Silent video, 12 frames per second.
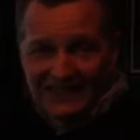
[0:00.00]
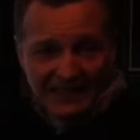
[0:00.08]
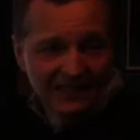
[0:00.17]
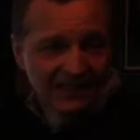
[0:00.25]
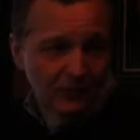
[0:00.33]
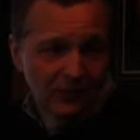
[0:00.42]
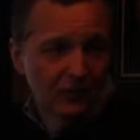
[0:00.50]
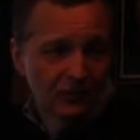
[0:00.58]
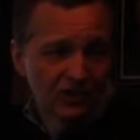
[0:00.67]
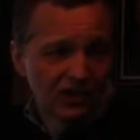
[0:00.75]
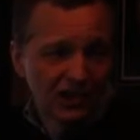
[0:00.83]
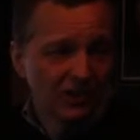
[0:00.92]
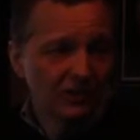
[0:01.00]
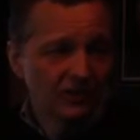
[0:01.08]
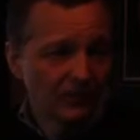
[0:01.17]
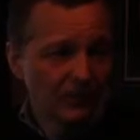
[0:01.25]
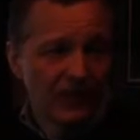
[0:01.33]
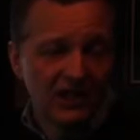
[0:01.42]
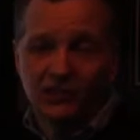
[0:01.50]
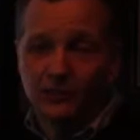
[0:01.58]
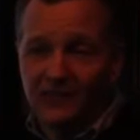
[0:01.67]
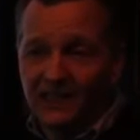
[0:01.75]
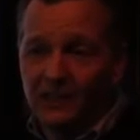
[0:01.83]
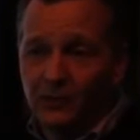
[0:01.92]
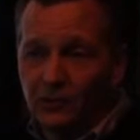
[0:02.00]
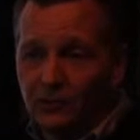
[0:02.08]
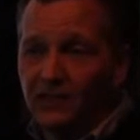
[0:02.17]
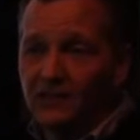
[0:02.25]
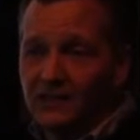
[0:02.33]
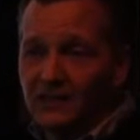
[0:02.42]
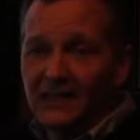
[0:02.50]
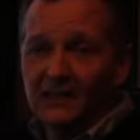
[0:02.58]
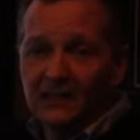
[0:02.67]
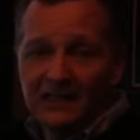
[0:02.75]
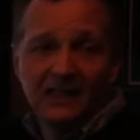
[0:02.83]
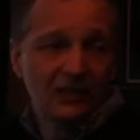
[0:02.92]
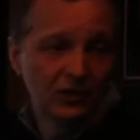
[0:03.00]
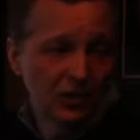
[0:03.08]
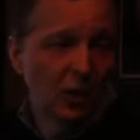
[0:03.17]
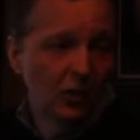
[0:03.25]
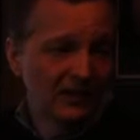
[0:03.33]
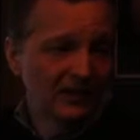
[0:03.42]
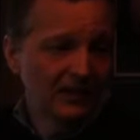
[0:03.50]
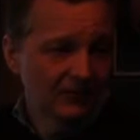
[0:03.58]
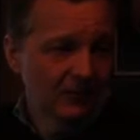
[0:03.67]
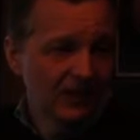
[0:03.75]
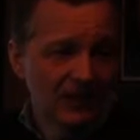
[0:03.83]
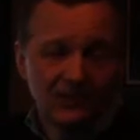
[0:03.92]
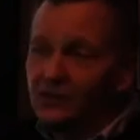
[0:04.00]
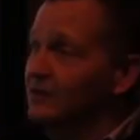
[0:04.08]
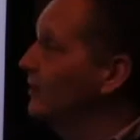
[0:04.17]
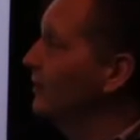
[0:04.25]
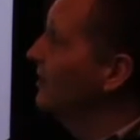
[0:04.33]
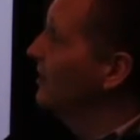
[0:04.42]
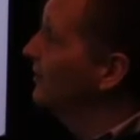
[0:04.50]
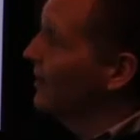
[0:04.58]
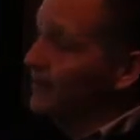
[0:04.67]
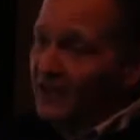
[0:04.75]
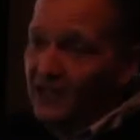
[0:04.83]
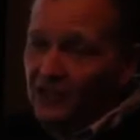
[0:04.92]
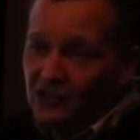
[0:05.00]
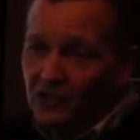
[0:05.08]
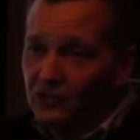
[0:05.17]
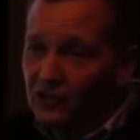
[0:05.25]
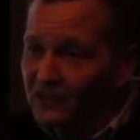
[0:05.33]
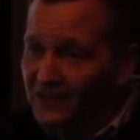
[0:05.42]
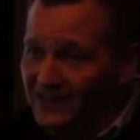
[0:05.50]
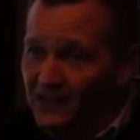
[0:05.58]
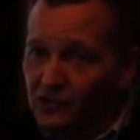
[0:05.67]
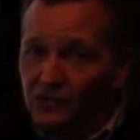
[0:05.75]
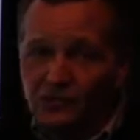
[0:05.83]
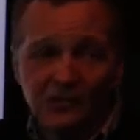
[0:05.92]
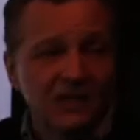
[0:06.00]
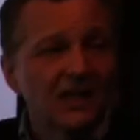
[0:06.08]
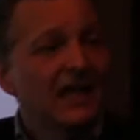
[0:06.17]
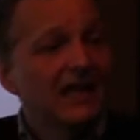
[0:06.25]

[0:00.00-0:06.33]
it is, so we don't share information with anyone who doesn't need to know the information. So your application goes to assessors.